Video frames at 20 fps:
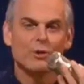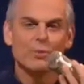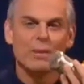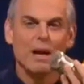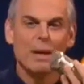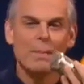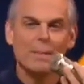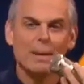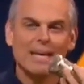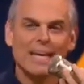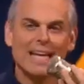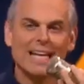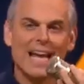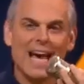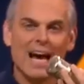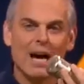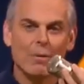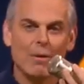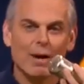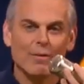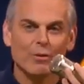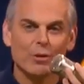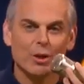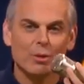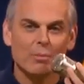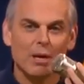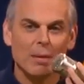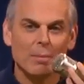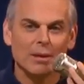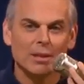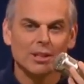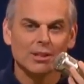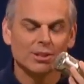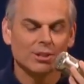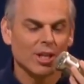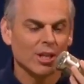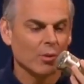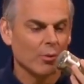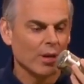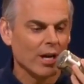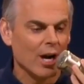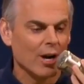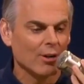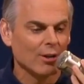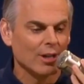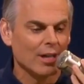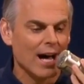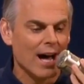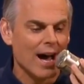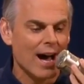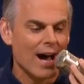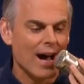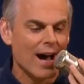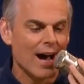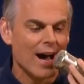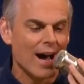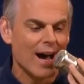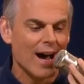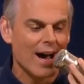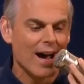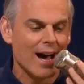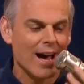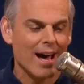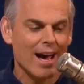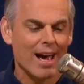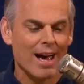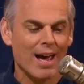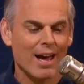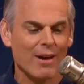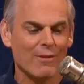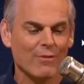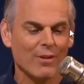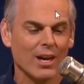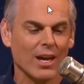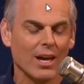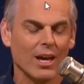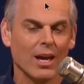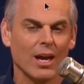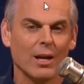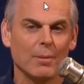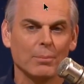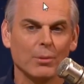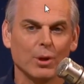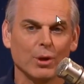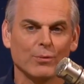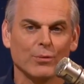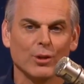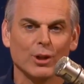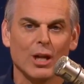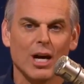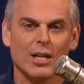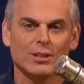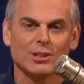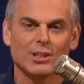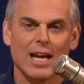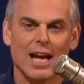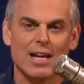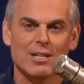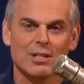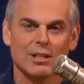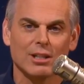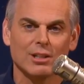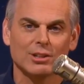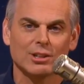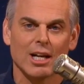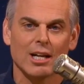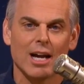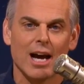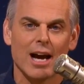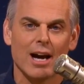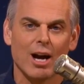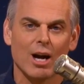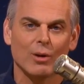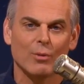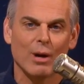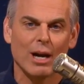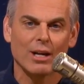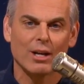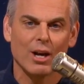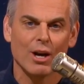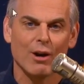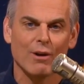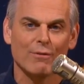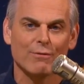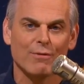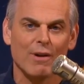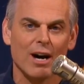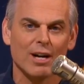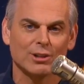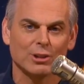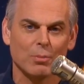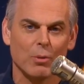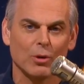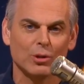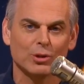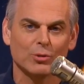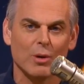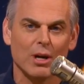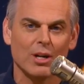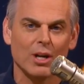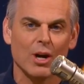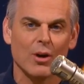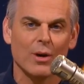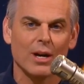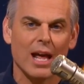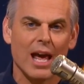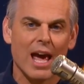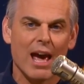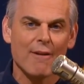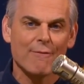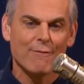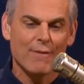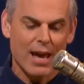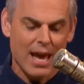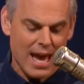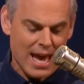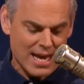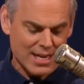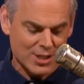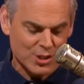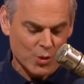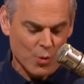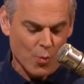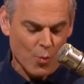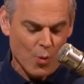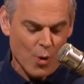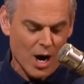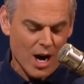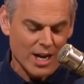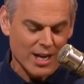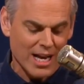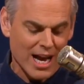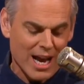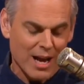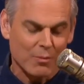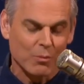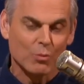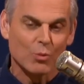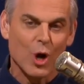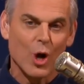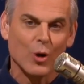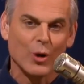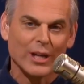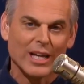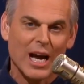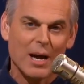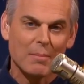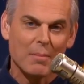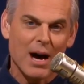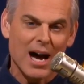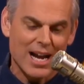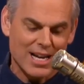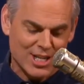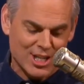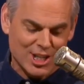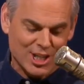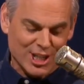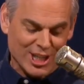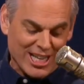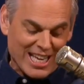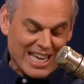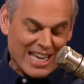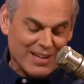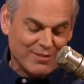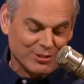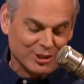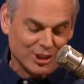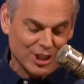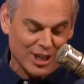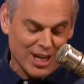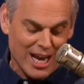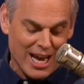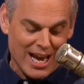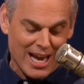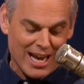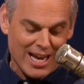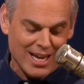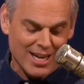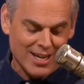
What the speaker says: may be and however you may be listening, we are live in beautiful Los Angeles on IR Radio, Fox Sports Radio, and FS1. I am rolling up my sleeves today.